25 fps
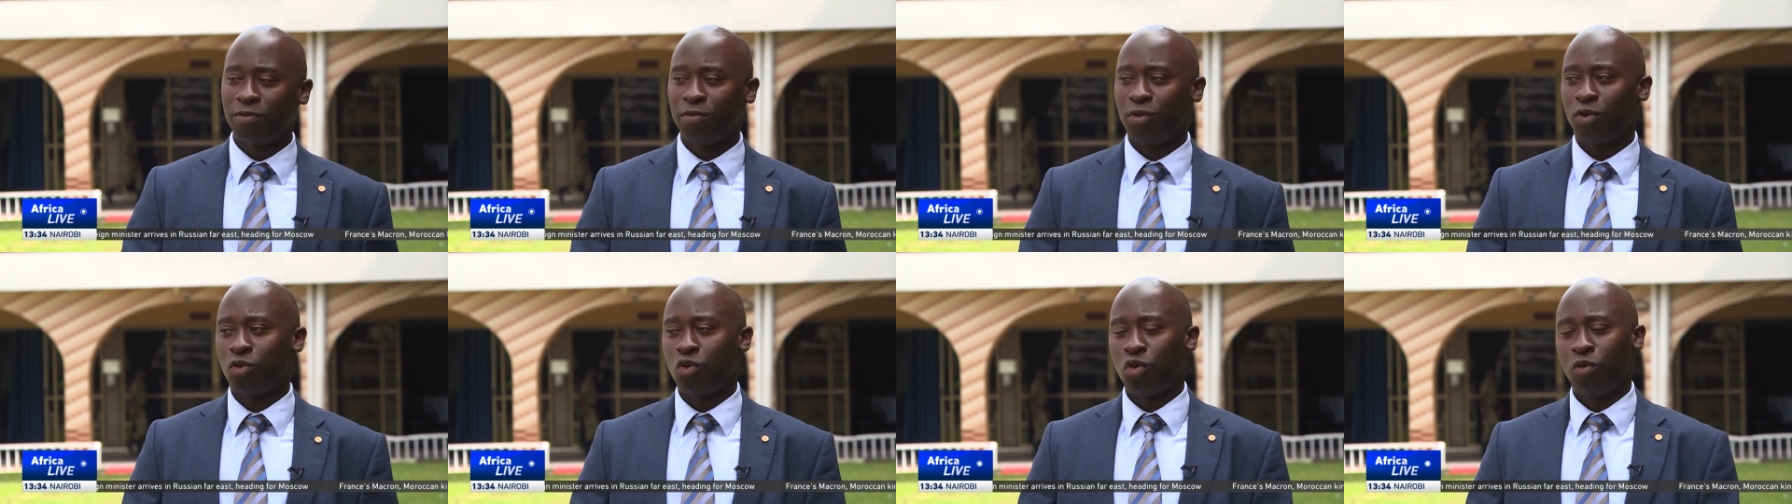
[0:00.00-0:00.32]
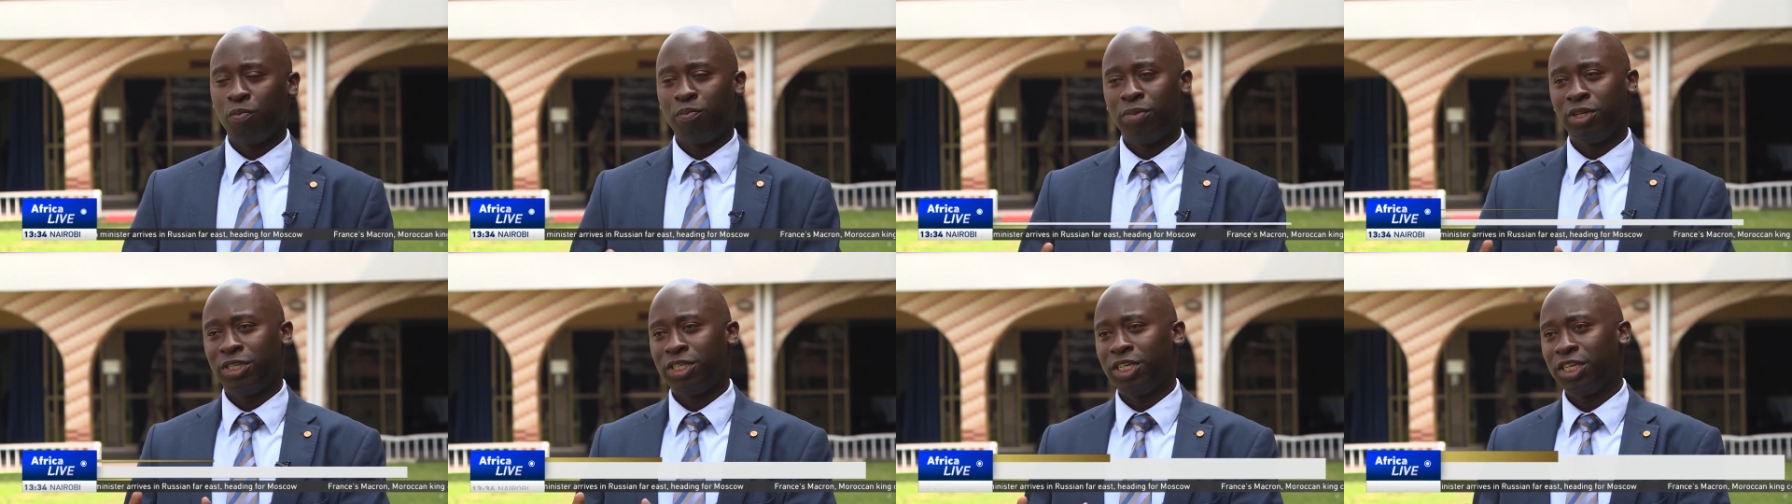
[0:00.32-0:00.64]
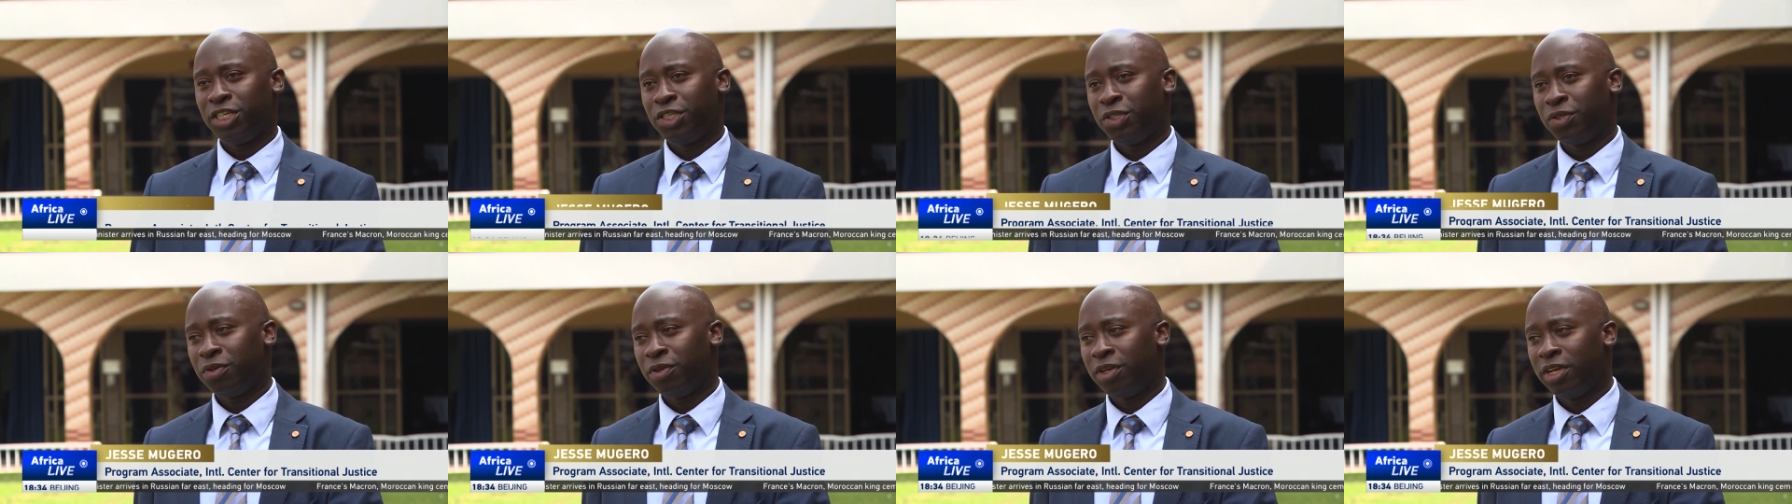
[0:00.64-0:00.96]
for
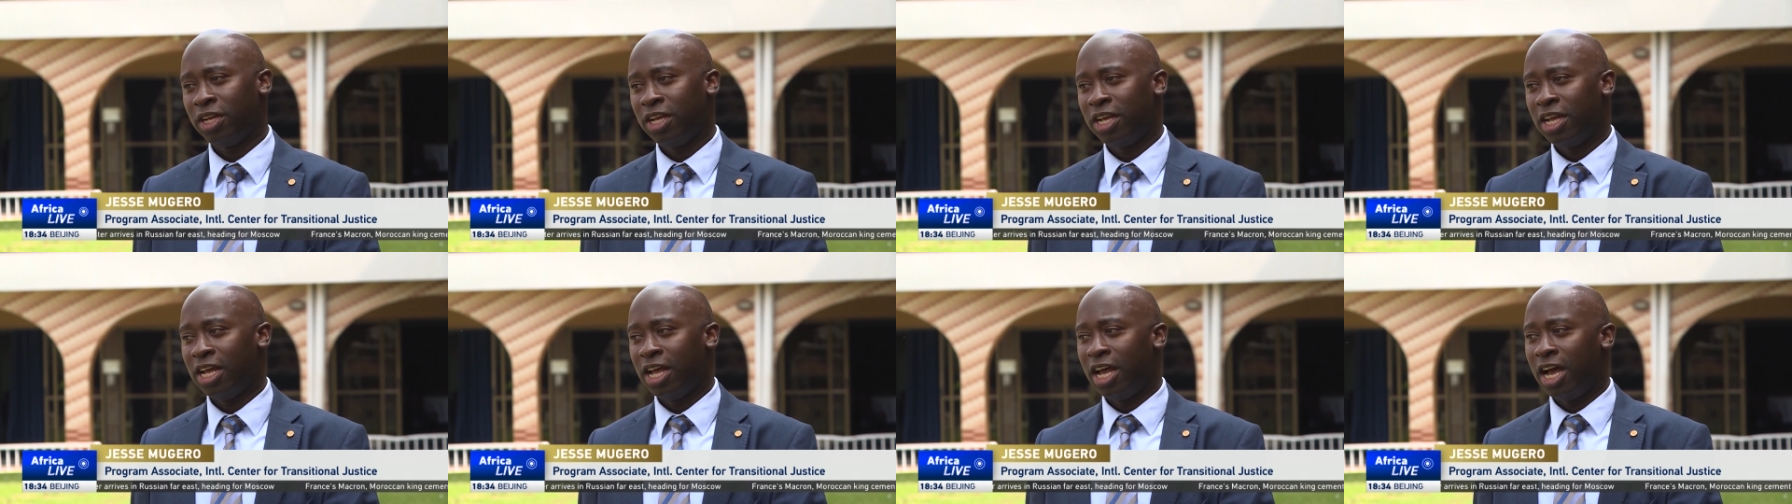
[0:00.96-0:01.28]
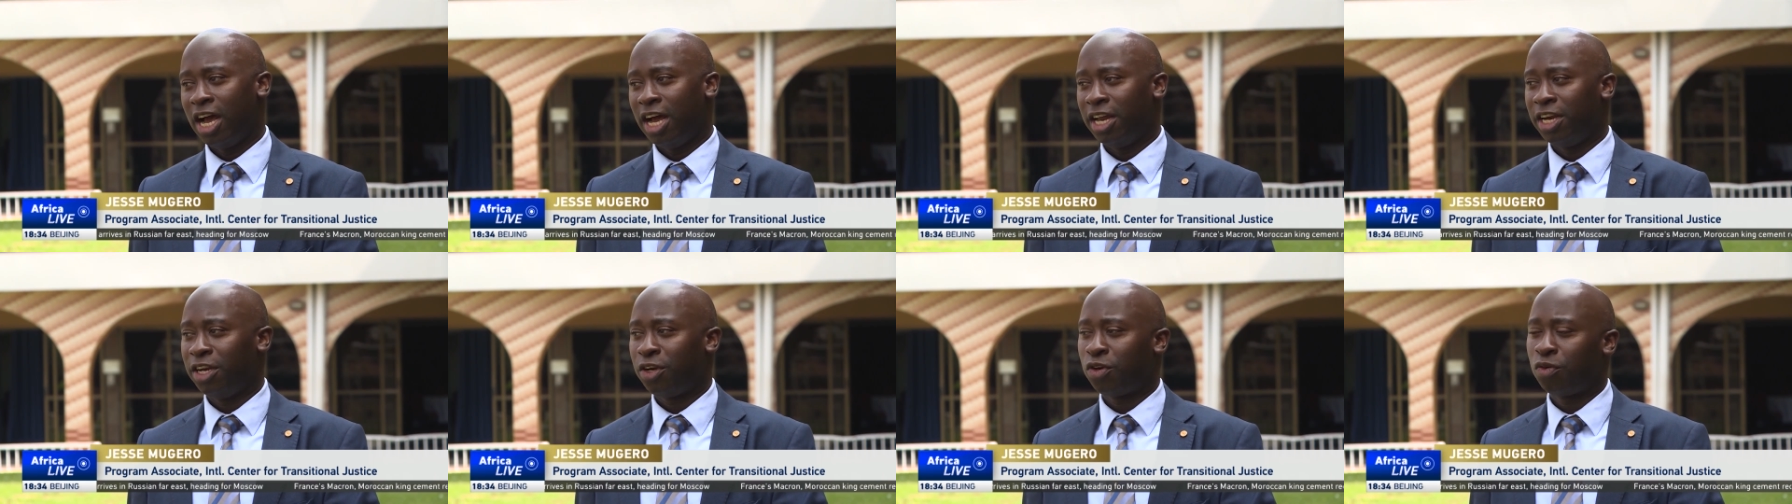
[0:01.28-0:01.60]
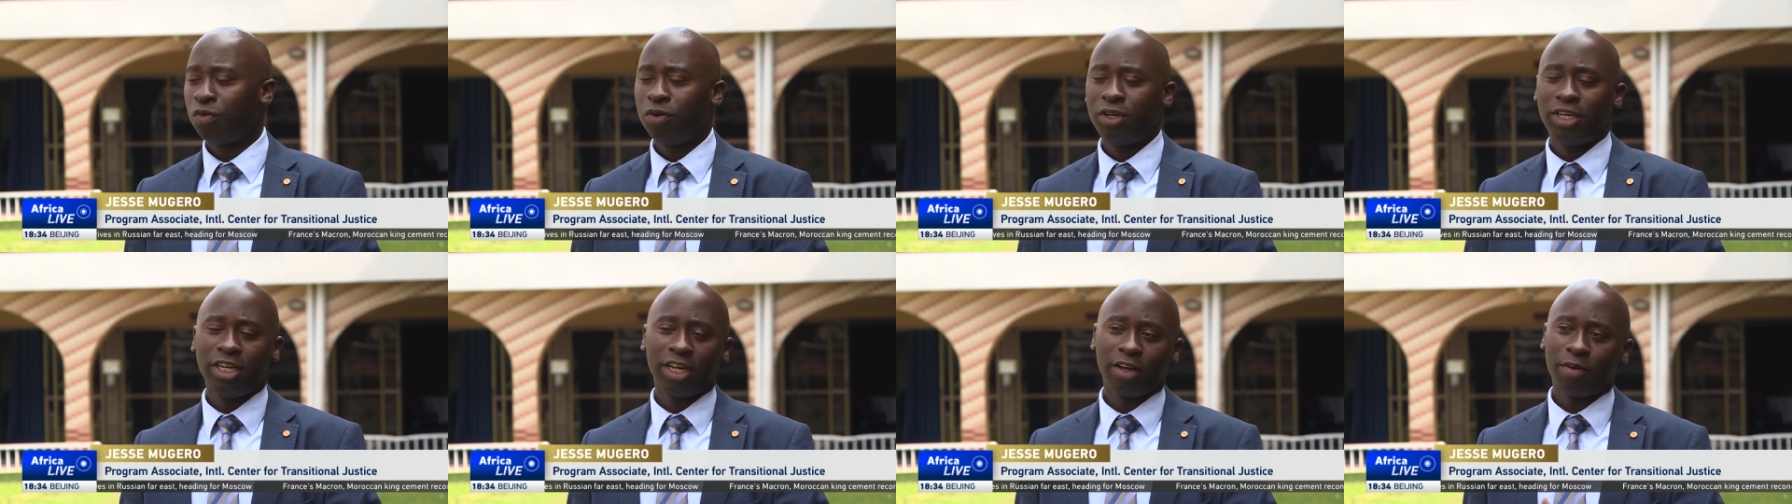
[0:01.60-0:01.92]
compensation, and
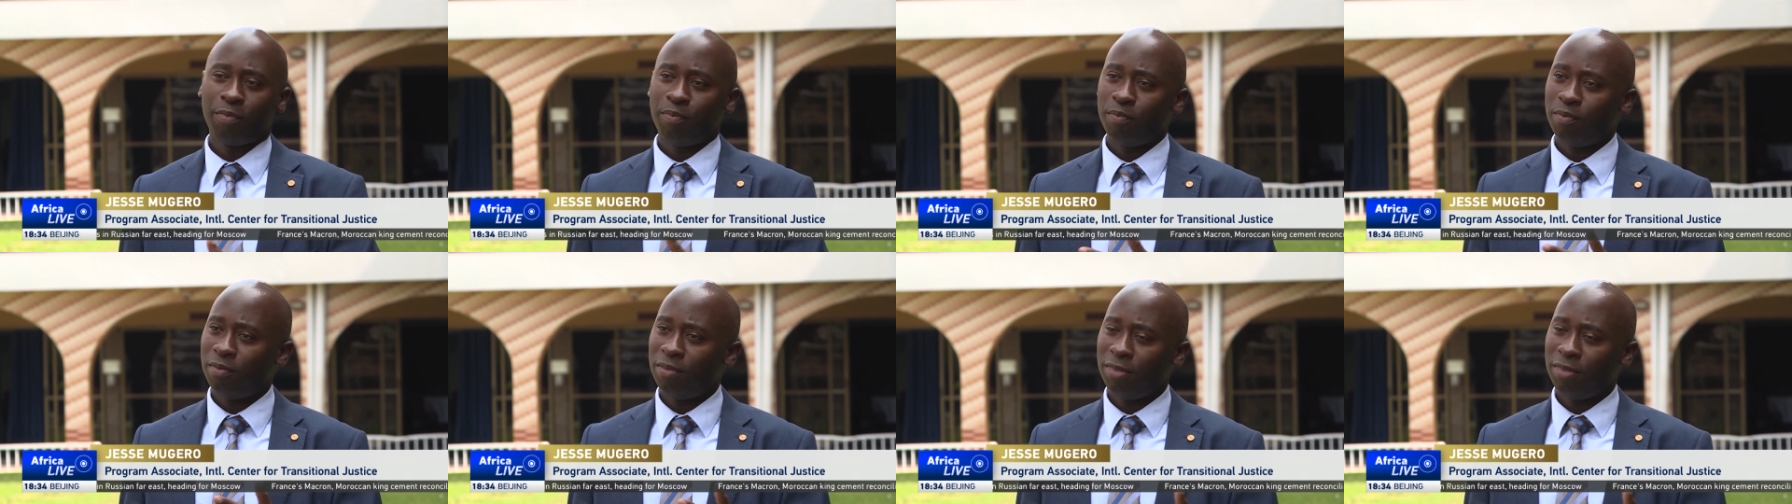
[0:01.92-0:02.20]
it could take